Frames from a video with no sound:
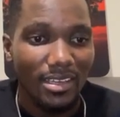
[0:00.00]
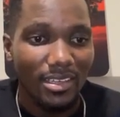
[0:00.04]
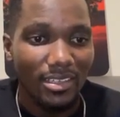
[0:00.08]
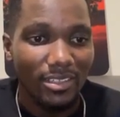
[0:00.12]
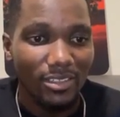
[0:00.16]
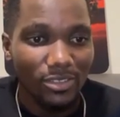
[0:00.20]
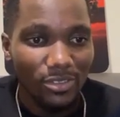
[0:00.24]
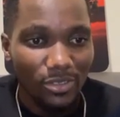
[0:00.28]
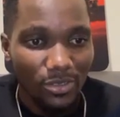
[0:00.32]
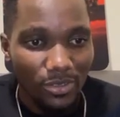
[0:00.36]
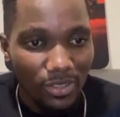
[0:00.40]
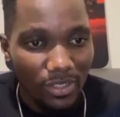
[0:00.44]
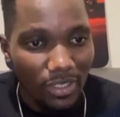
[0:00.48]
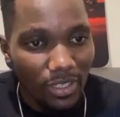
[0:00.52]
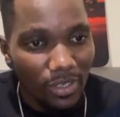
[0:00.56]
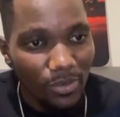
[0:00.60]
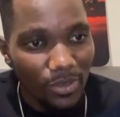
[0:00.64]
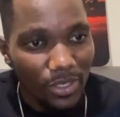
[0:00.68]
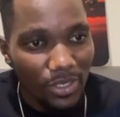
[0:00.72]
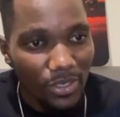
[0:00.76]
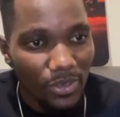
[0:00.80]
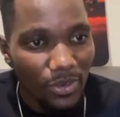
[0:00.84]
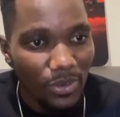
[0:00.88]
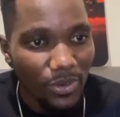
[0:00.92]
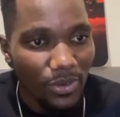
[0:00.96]
So there
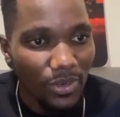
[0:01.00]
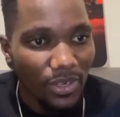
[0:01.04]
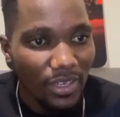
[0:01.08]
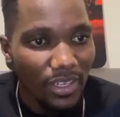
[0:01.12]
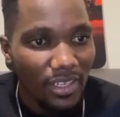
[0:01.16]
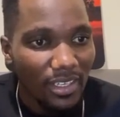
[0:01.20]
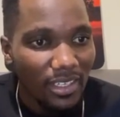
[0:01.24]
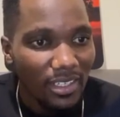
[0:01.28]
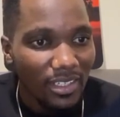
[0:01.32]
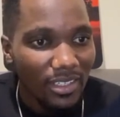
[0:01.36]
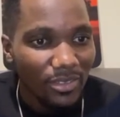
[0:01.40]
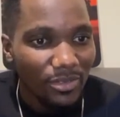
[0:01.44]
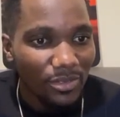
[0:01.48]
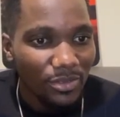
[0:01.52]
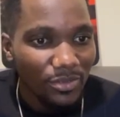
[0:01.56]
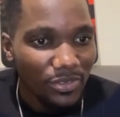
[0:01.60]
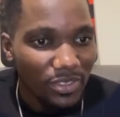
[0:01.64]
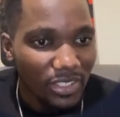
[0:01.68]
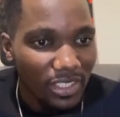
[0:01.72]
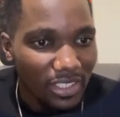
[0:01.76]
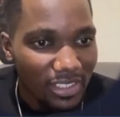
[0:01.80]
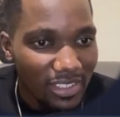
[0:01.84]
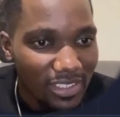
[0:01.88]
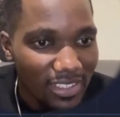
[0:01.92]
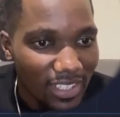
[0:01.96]
we go. We've
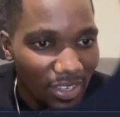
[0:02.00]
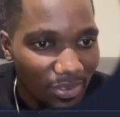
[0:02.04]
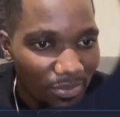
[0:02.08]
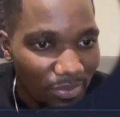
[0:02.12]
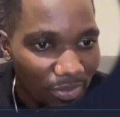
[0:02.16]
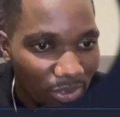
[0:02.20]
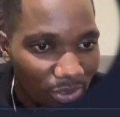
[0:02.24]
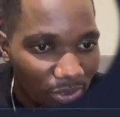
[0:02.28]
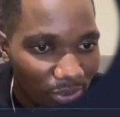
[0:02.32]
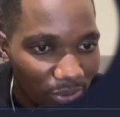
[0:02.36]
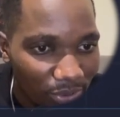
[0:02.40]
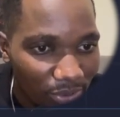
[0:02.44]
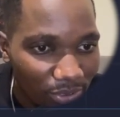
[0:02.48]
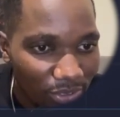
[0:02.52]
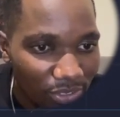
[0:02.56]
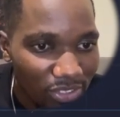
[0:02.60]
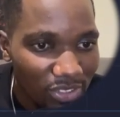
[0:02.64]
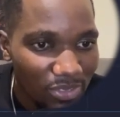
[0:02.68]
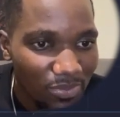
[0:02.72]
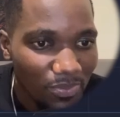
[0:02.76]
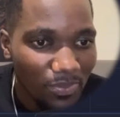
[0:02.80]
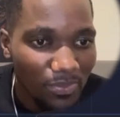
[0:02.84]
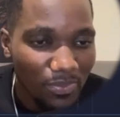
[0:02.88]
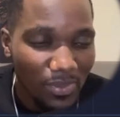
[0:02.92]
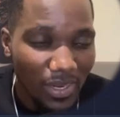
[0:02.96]
seen some
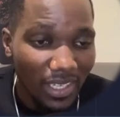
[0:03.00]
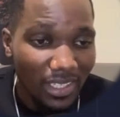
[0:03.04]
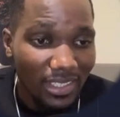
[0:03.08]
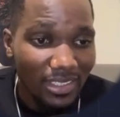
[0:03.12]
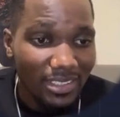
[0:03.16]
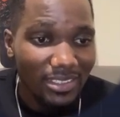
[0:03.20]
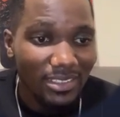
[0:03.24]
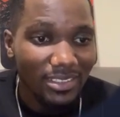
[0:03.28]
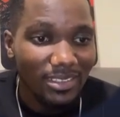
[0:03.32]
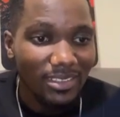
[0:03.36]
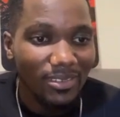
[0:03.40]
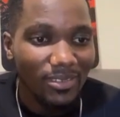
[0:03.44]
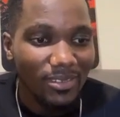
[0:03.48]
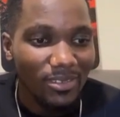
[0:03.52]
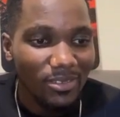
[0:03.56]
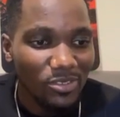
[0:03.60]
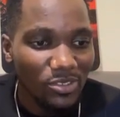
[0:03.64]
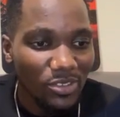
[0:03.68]
huge plus